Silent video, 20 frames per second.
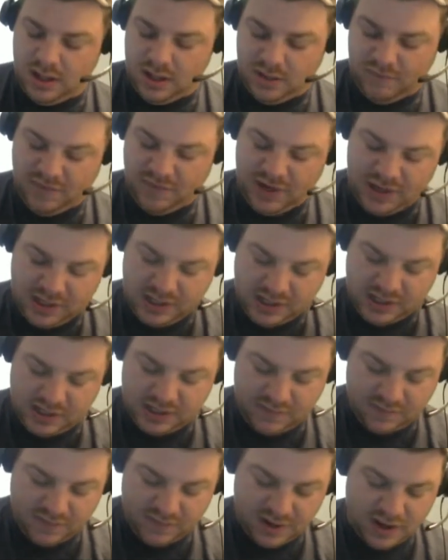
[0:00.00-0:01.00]

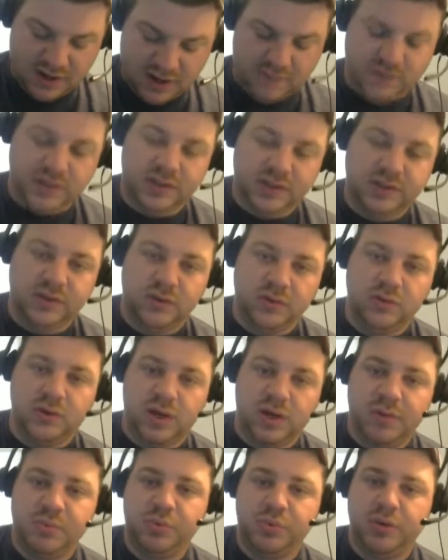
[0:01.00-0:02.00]
VTC5 does hold
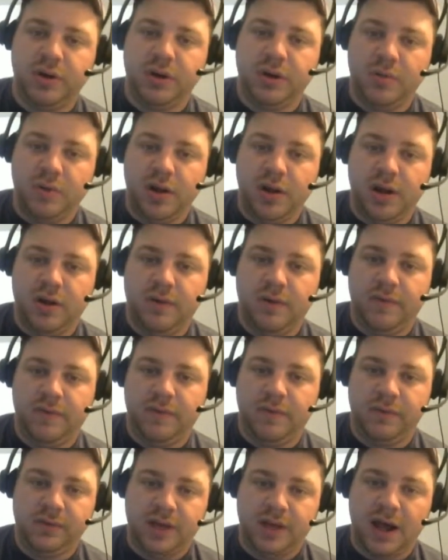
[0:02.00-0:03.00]
up pretty well
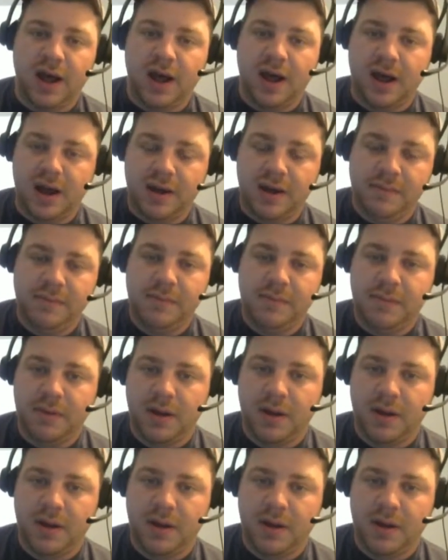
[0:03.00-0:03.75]
for time.